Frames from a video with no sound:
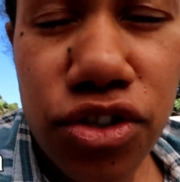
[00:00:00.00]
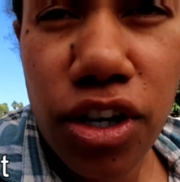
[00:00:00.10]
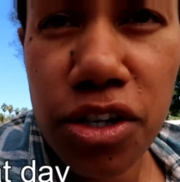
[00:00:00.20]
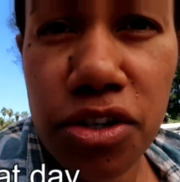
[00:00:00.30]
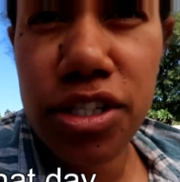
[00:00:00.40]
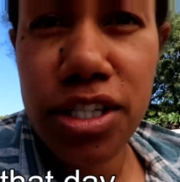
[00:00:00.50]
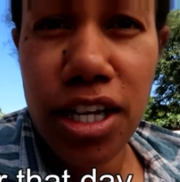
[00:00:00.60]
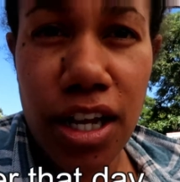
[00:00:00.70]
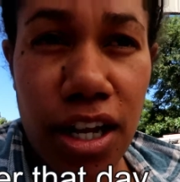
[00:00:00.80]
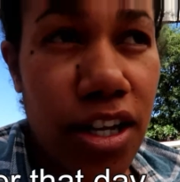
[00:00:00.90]
Try not to
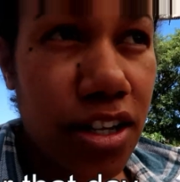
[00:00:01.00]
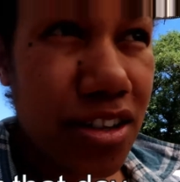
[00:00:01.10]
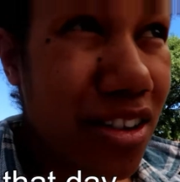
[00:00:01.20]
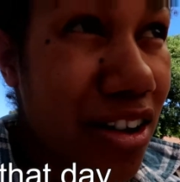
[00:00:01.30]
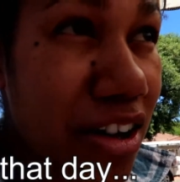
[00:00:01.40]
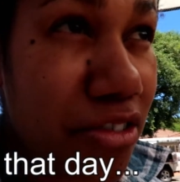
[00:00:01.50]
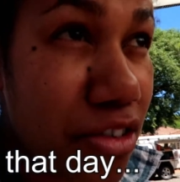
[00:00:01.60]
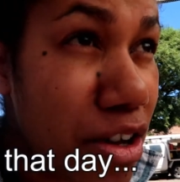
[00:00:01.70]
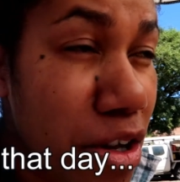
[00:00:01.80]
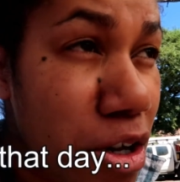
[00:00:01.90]
get eaten alive